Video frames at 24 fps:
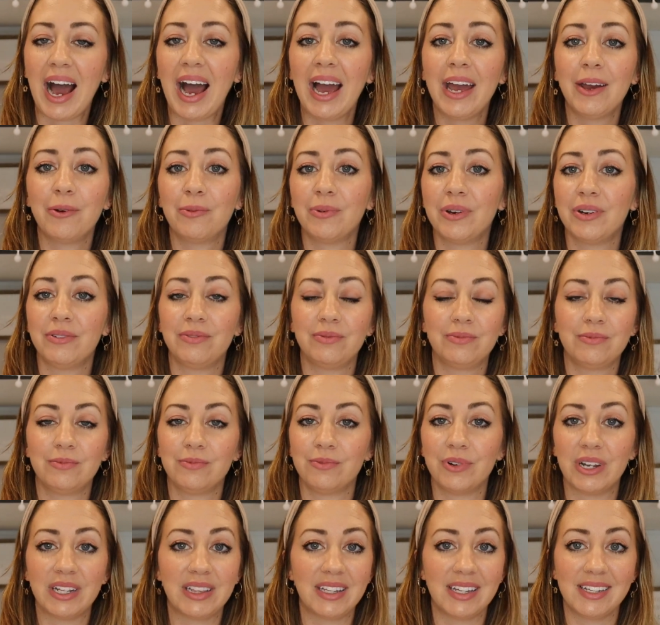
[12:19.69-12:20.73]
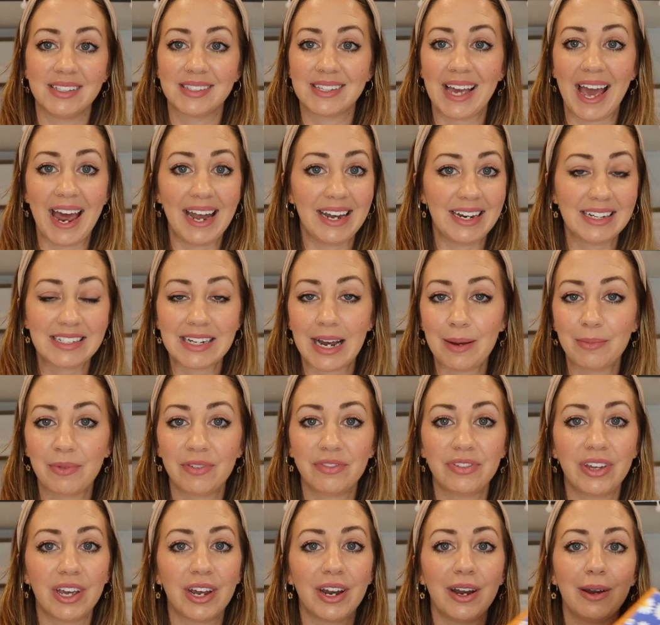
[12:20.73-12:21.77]
I would read these any time
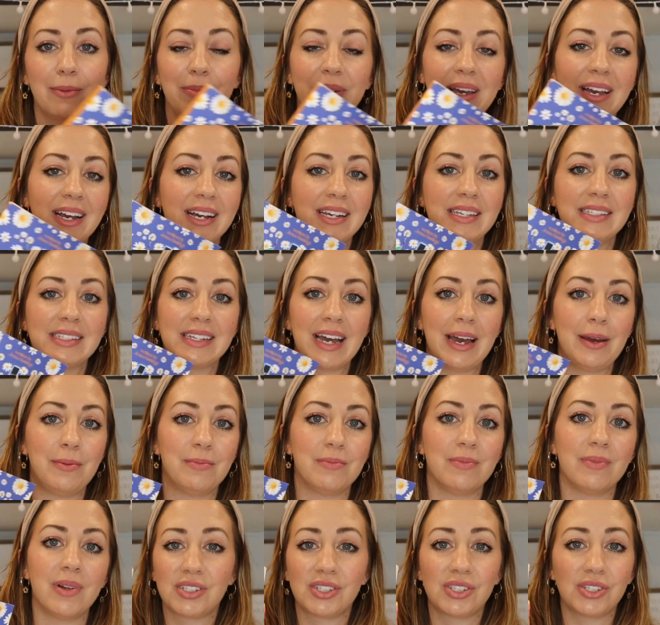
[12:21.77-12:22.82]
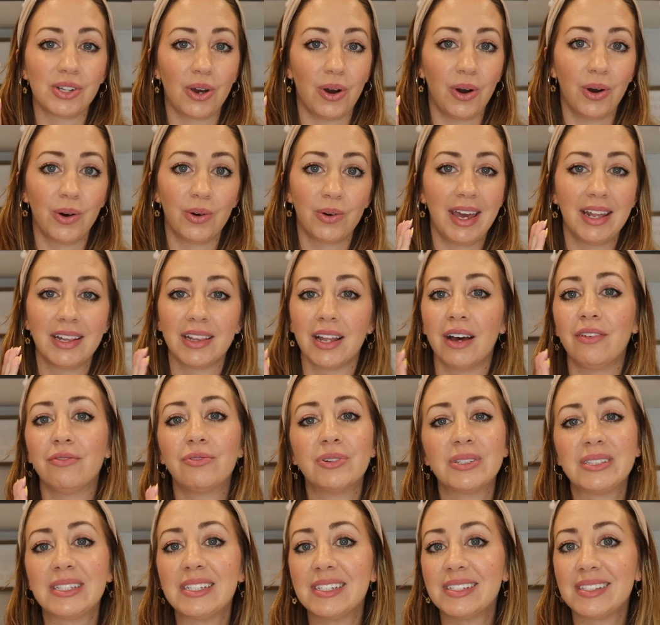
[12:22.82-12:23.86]
of year because I'm so in love
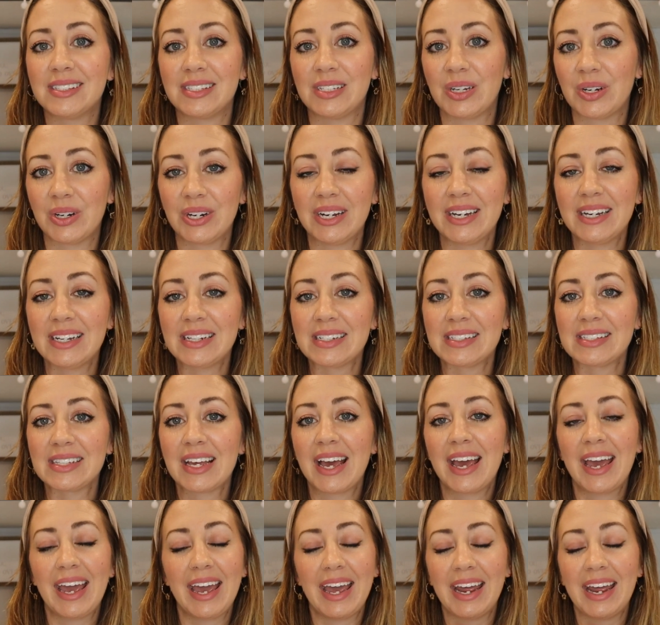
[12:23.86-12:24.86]
with this series.